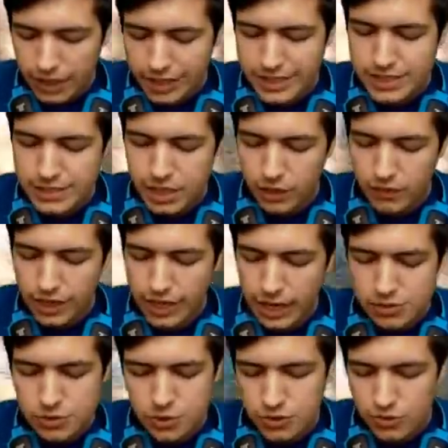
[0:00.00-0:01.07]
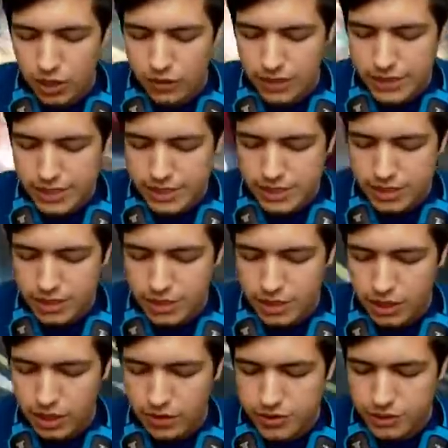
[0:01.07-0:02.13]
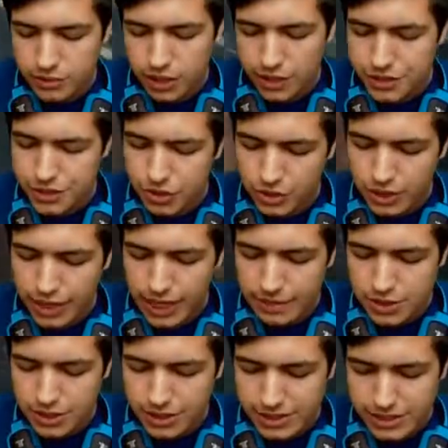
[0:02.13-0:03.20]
And this is direct capture as well. This isn't, you know, some kind of shoddy capture.